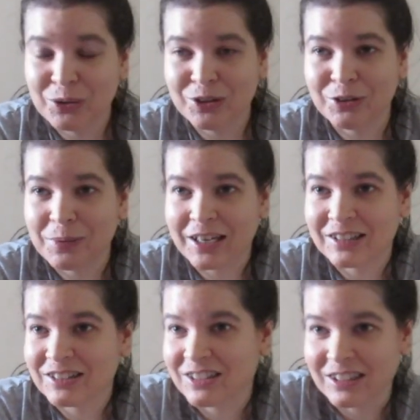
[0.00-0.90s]
You might
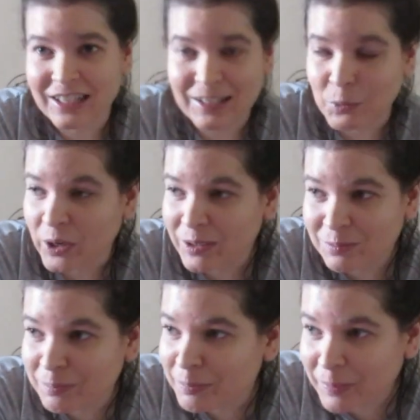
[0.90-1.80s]
suddenly
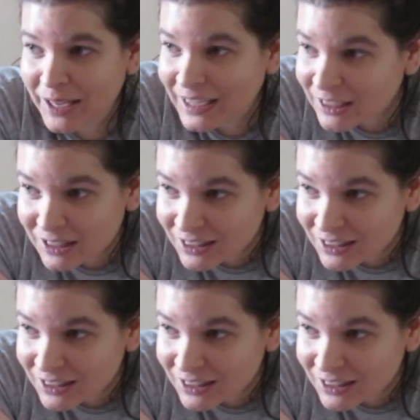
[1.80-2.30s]
win big